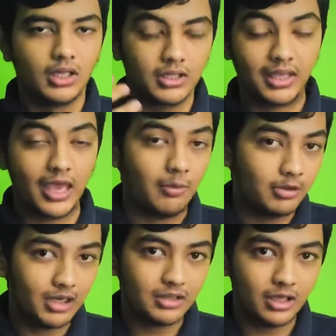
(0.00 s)
The
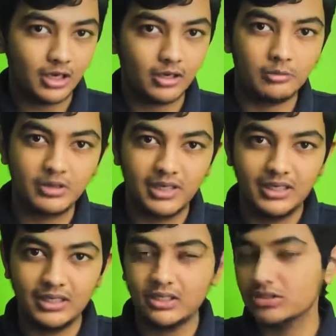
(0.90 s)
cameras are
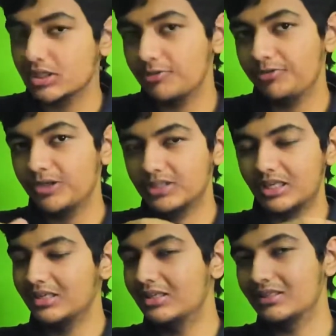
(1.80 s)
upgrading and stuff.
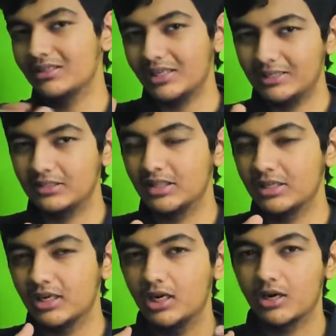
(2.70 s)
There isn't
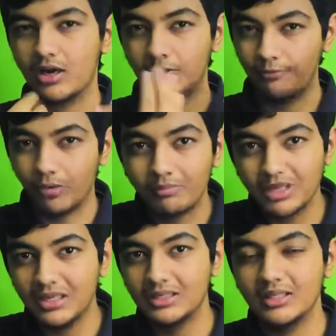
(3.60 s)
anything confirmed
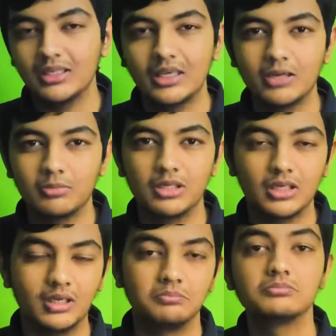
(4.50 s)
anything yet, but
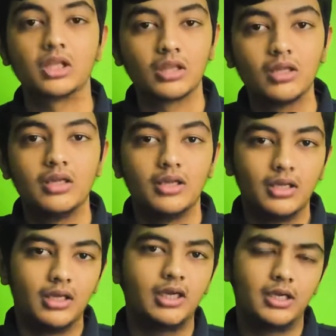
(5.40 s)
yeah,
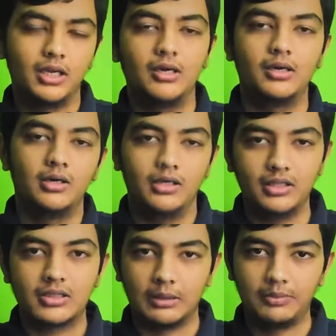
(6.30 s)
it
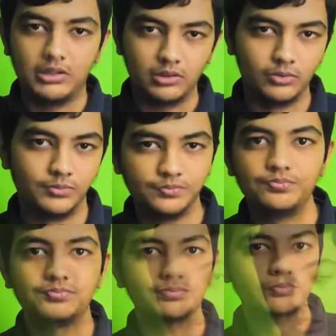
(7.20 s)
is coming soon.
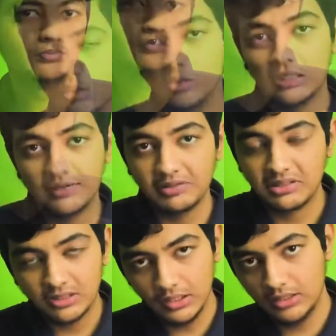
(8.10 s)
iQoo 11
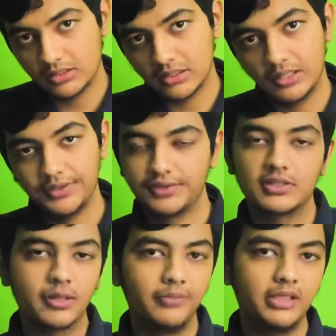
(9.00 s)
series is
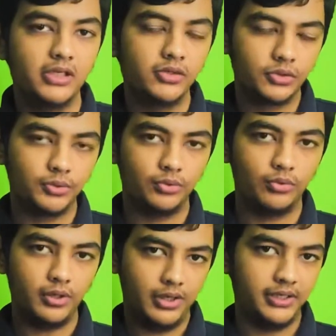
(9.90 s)
coming
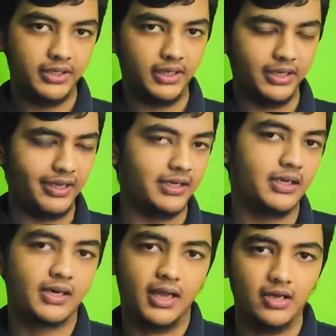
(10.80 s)
to India, and
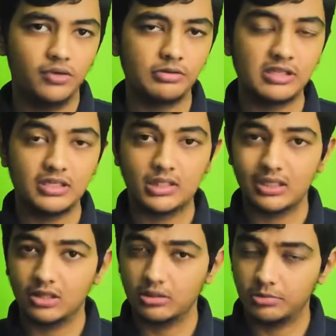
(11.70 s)
kind of say
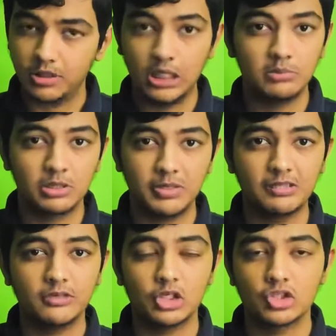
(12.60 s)
that same
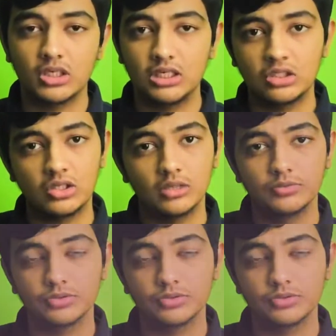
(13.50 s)
specification and tough